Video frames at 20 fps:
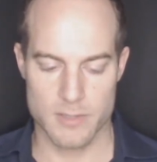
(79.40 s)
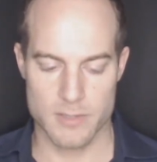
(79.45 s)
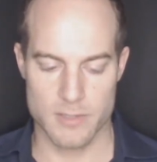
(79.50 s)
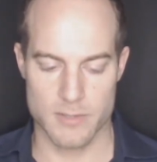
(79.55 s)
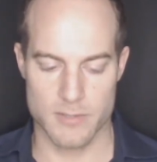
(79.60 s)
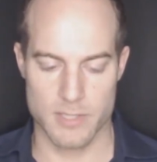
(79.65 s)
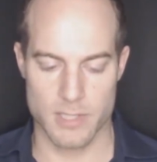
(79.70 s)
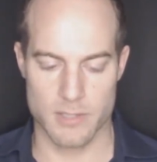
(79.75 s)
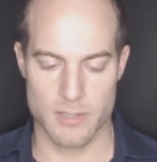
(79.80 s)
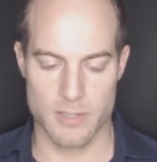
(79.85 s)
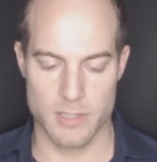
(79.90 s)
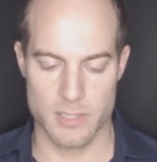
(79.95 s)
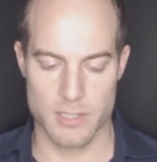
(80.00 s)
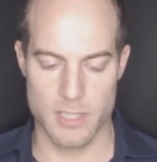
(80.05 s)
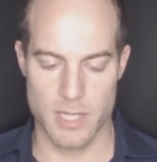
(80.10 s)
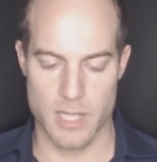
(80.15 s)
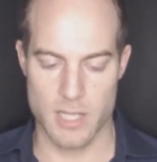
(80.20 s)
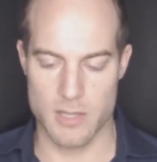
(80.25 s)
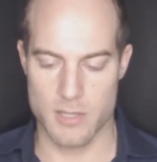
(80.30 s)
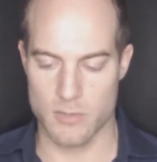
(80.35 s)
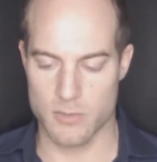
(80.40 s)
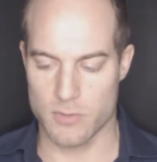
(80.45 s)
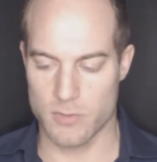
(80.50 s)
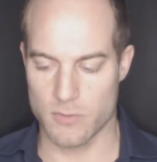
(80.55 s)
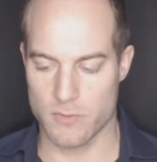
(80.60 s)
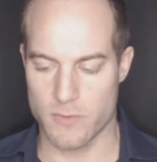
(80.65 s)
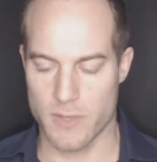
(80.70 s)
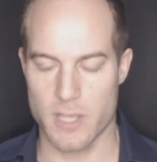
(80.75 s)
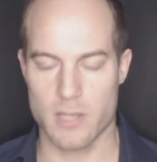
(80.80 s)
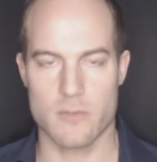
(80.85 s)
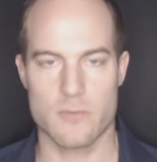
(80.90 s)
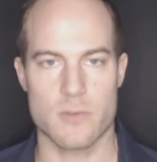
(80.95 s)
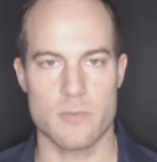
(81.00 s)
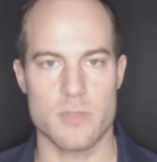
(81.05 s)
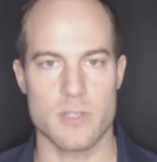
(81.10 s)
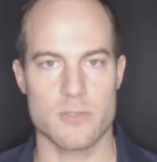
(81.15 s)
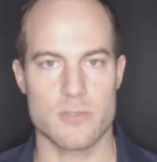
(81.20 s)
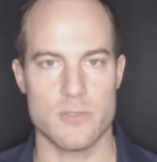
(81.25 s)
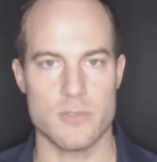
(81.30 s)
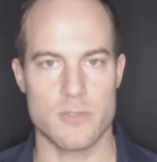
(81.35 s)
to sound cliche, those who fail from
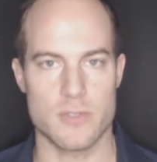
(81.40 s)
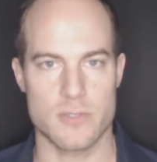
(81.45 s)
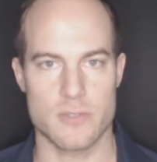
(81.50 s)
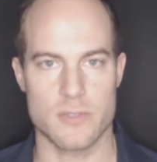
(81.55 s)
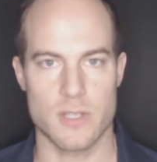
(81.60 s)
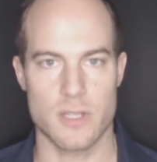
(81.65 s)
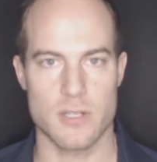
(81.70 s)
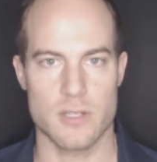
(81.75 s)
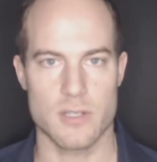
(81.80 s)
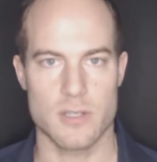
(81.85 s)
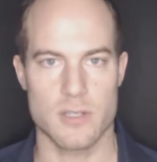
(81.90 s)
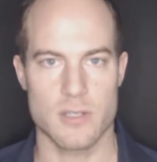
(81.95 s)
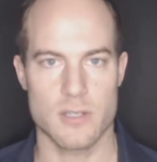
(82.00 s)
those who succeed.